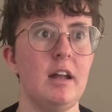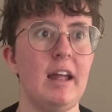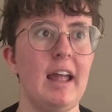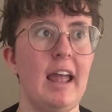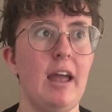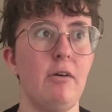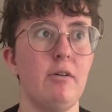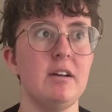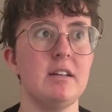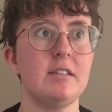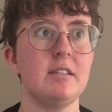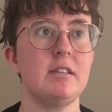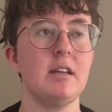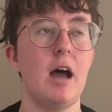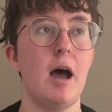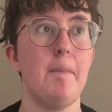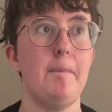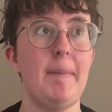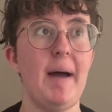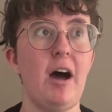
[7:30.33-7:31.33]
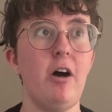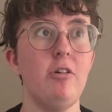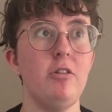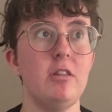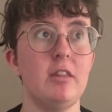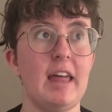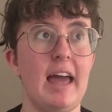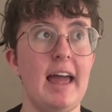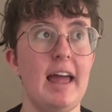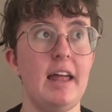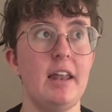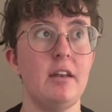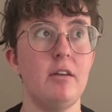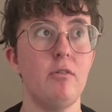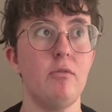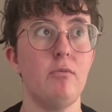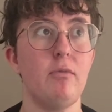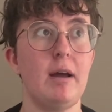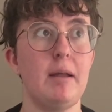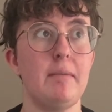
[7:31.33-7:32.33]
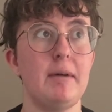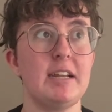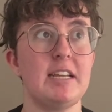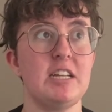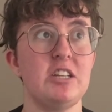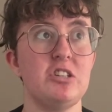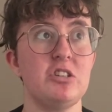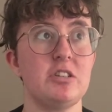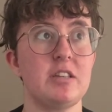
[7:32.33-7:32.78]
it was about then when my teacher